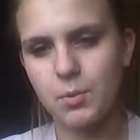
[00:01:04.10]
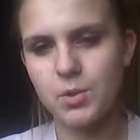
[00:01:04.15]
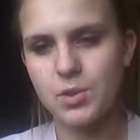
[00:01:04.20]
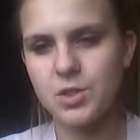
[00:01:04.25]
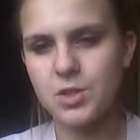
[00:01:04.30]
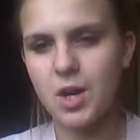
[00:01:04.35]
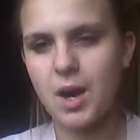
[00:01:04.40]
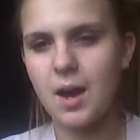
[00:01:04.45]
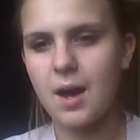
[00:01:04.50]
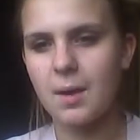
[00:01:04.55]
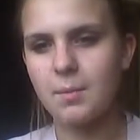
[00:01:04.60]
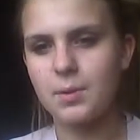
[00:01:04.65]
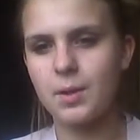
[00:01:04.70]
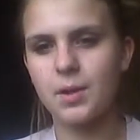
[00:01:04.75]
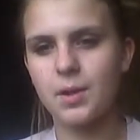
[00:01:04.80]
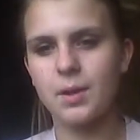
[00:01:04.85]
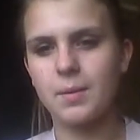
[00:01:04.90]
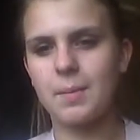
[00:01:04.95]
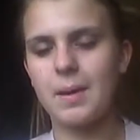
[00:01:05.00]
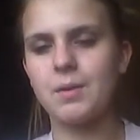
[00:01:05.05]
more sharp
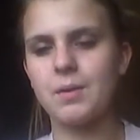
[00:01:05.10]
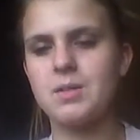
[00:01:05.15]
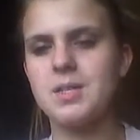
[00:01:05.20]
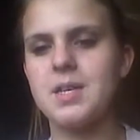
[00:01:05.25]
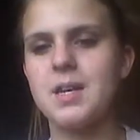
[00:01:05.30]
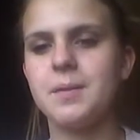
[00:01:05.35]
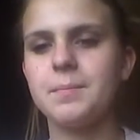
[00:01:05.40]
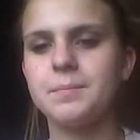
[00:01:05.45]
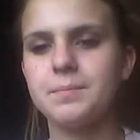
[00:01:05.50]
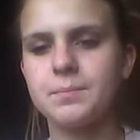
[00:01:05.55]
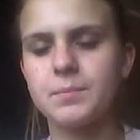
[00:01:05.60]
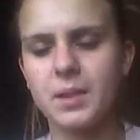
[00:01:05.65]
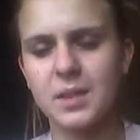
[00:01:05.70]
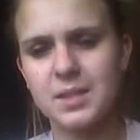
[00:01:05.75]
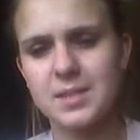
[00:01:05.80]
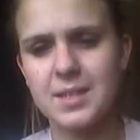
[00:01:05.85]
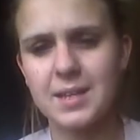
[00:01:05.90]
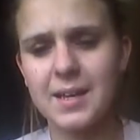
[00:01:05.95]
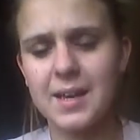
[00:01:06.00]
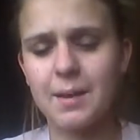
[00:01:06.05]
look about it
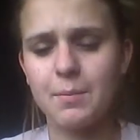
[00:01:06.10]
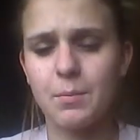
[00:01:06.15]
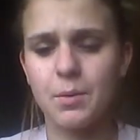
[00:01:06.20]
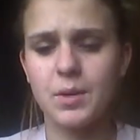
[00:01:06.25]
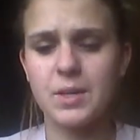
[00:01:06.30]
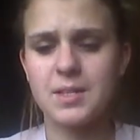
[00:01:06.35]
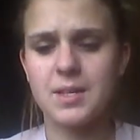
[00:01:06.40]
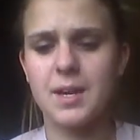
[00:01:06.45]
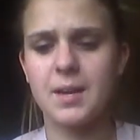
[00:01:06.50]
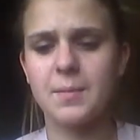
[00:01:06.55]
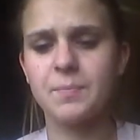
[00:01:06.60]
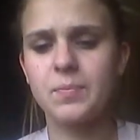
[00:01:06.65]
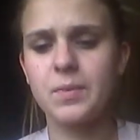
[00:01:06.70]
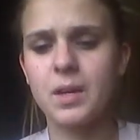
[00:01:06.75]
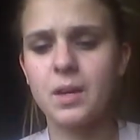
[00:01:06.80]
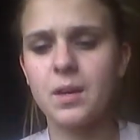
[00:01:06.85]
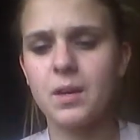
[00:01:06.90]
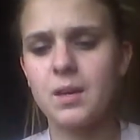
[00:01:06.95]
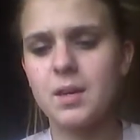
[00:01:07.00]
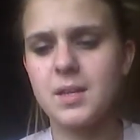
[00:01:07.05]
because the camera
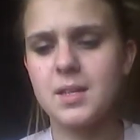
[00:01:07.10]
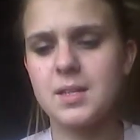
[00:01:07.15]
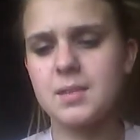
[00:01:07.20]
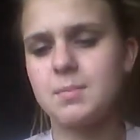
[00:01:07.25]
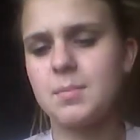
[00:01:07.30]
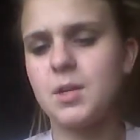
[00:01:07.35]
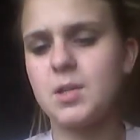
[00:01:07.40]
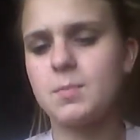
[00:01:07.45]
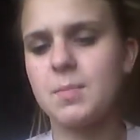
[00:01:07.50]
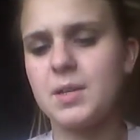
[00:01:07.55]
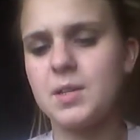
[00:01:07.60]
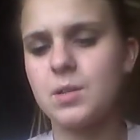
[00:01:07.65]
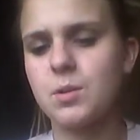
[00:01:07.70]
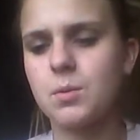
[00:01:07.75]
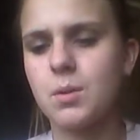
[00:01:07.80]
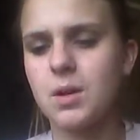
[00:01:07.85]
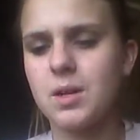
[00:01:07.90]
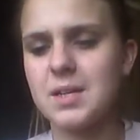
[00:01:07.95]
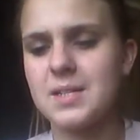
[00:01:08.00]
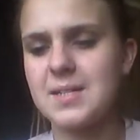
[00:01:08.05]
is much better
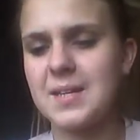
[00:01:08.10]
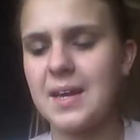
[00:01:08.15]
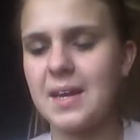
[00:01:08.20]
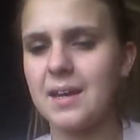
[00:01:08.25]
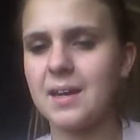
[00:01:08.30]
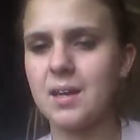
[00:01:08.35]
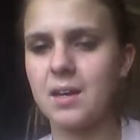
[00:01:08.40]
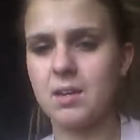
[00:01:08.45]
quality.